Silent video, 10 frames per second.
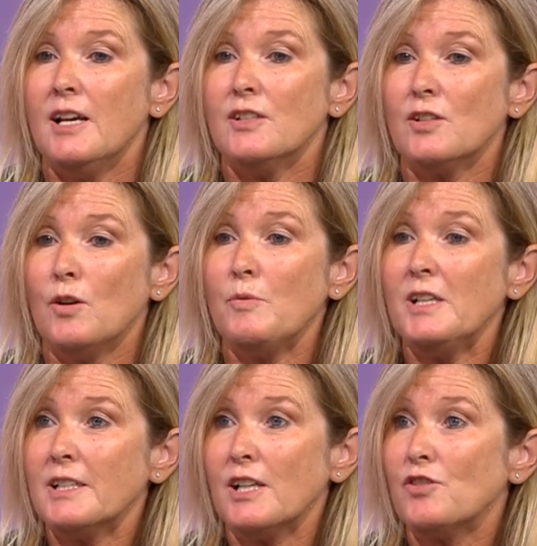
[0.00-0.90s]
So
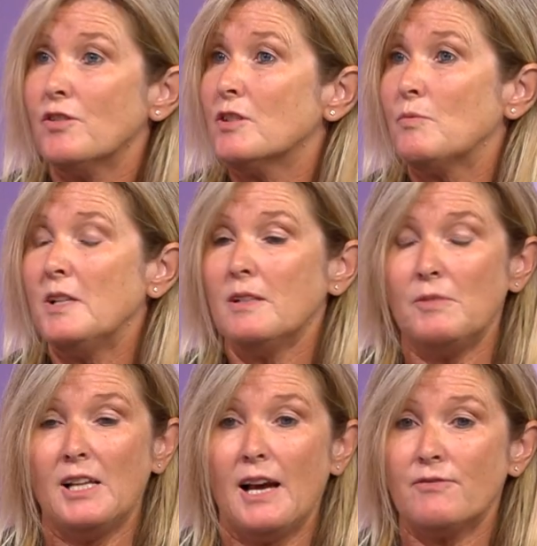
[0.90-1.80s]
we'll get through it.
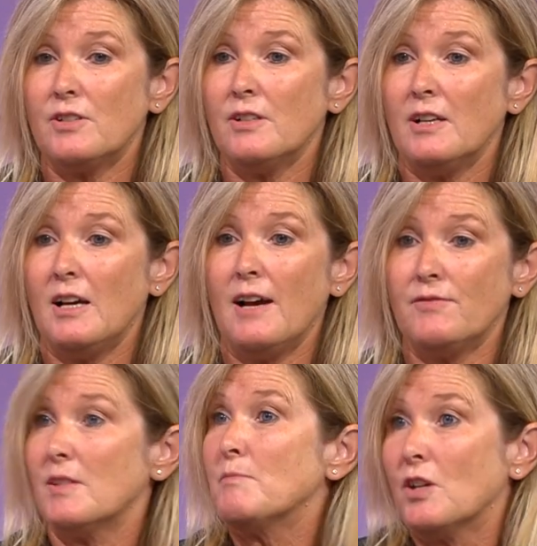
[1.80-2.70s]
We'll have to
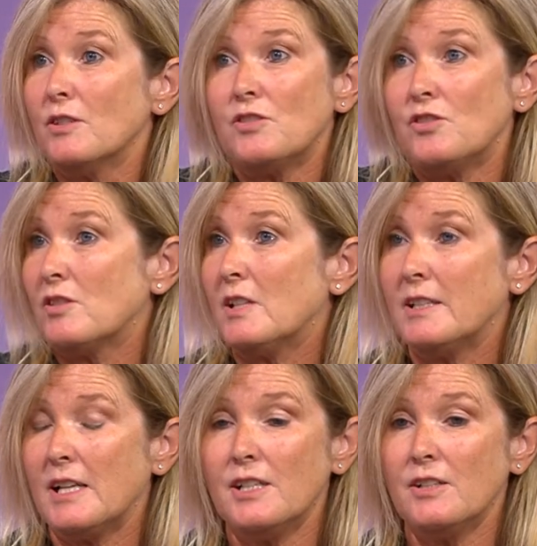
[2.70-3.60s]
have some cuts, just
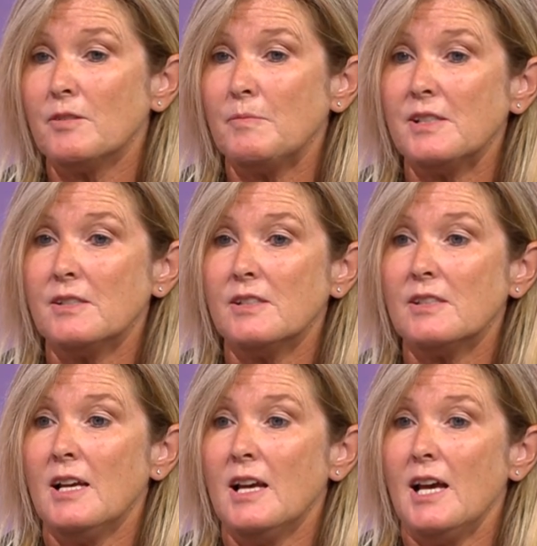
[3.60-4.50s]
like any other
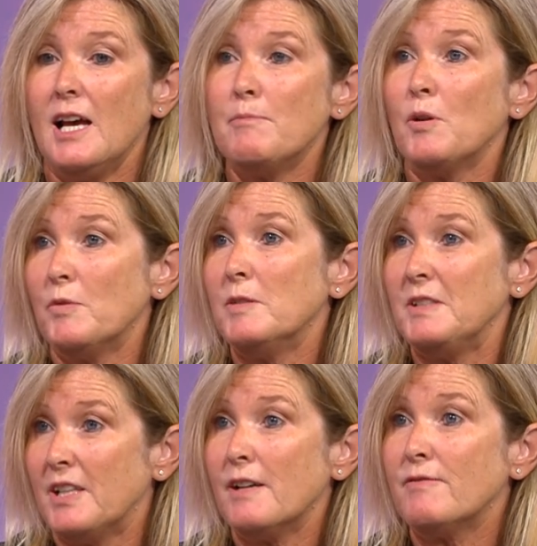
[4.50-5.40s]
business. But we'll
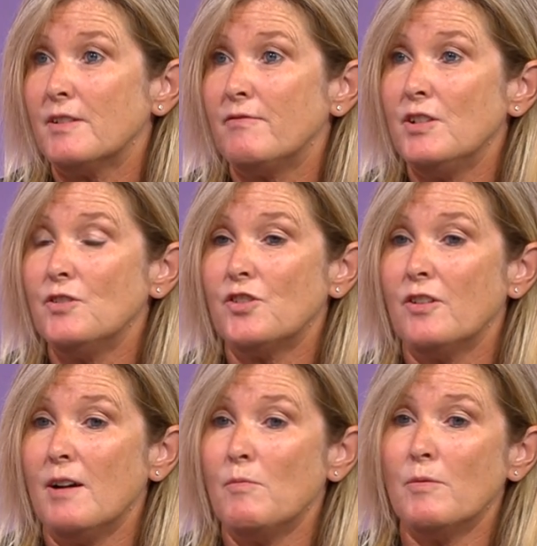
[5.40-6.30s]
be there for the
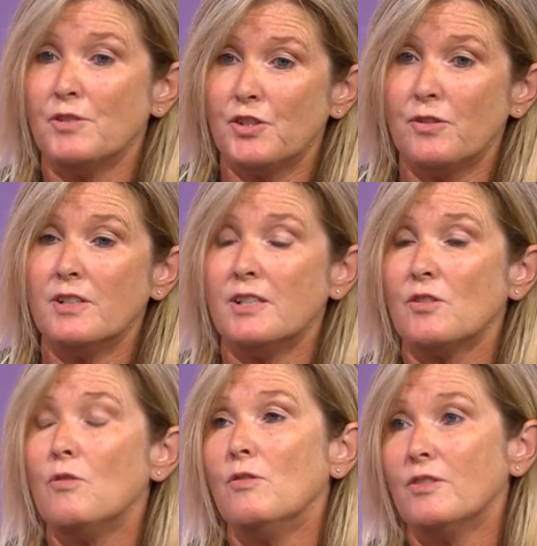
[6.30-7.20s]
future. And what we're doing
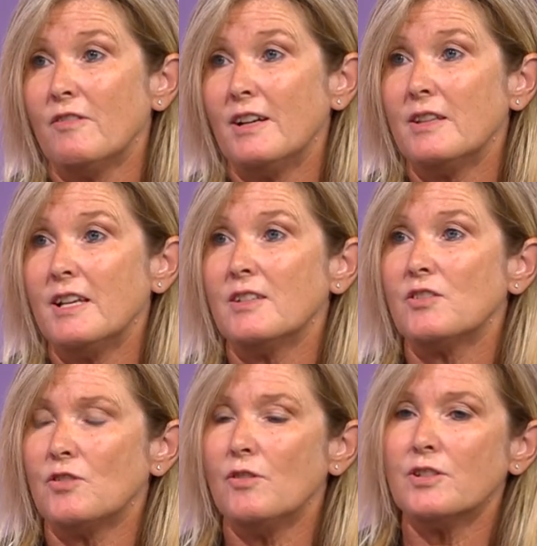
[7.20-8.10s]
is all the right
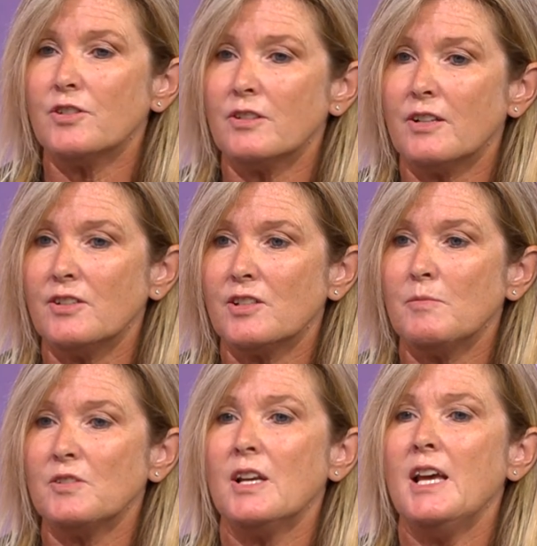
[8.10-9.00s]
things, talking to our
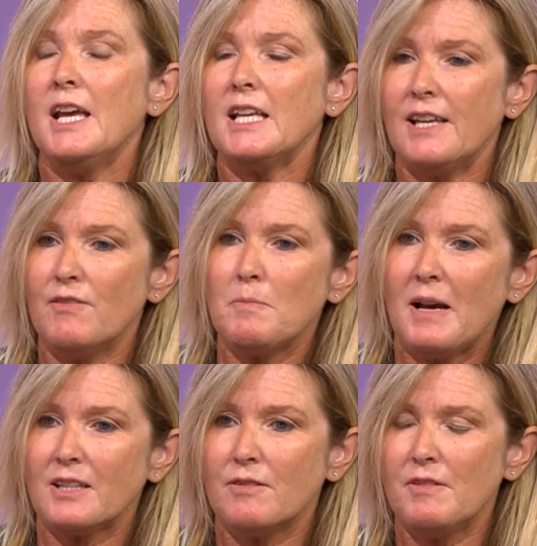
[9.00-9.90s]
customers, giving
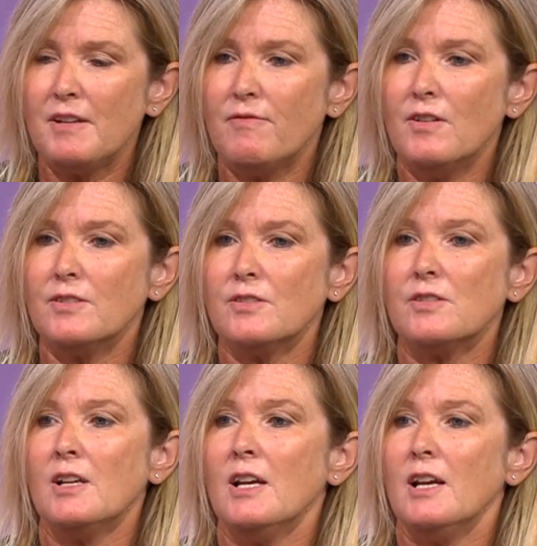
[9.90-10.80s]
back the refunds,